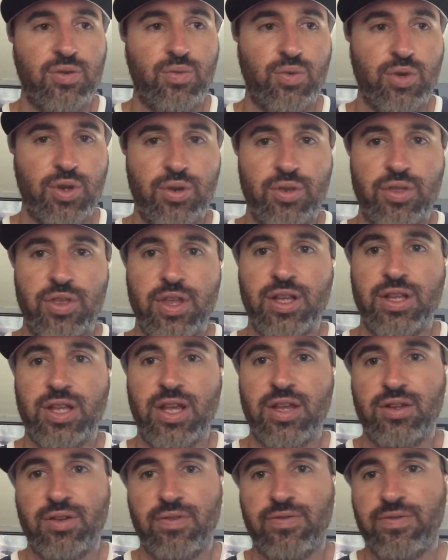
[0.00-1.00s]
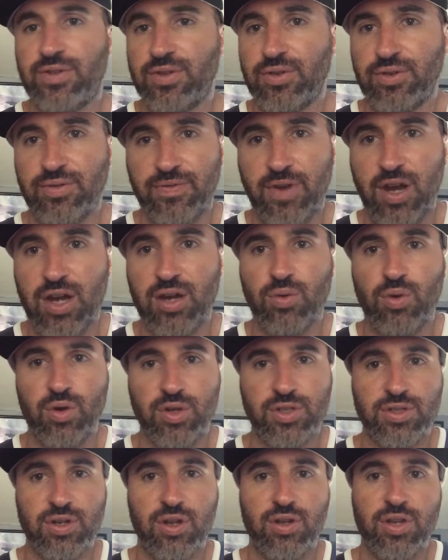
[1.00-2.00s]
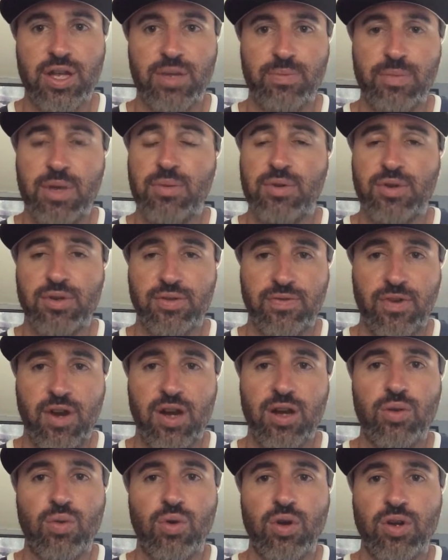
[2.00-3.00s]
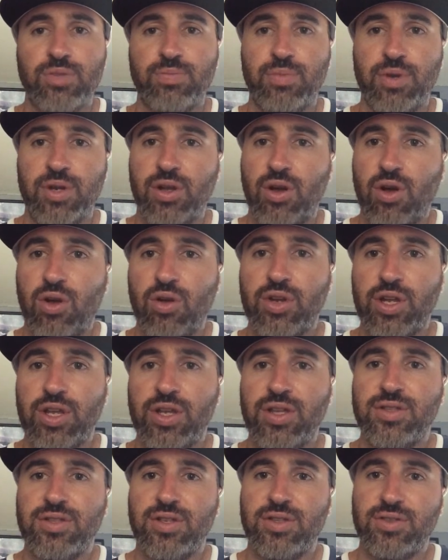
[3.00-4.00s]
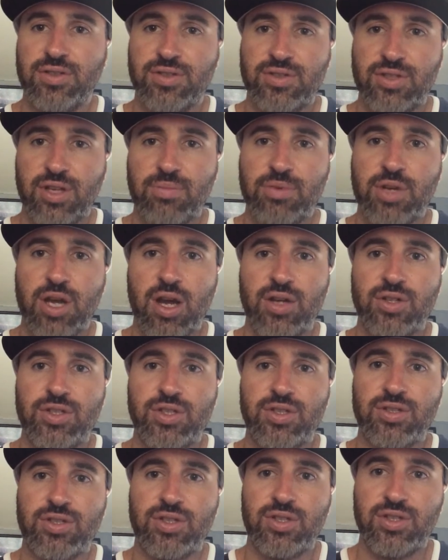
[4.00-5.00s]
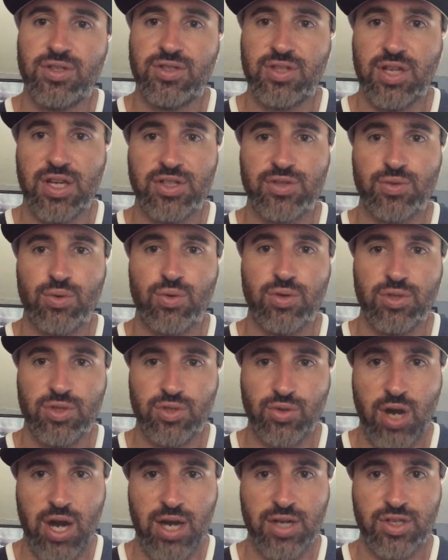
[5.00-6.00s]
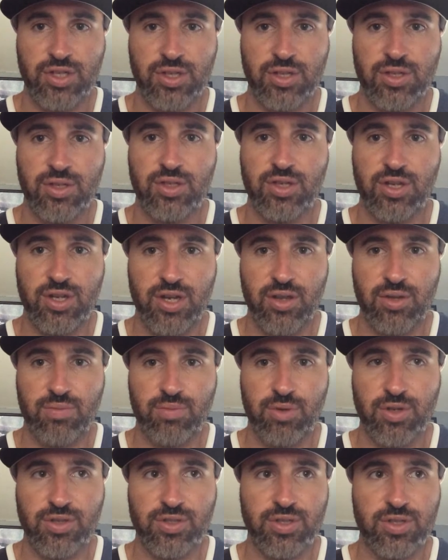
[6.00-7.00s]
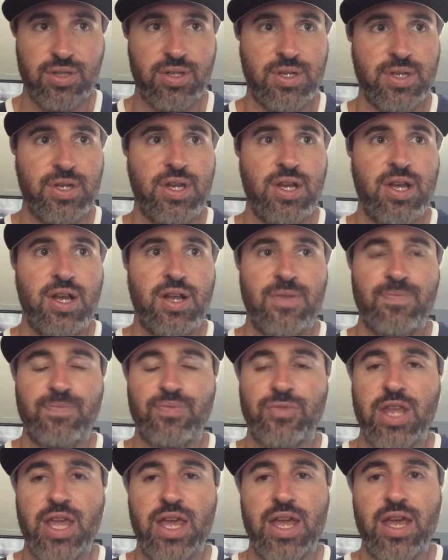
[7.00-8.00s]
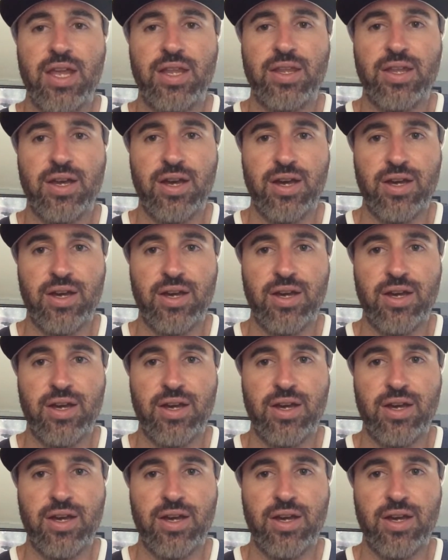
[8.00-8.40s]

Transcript: where you think that there's fireworks and all that. Maybe there's fireworks, but all it is a subconscious sexual attraction to the other person. And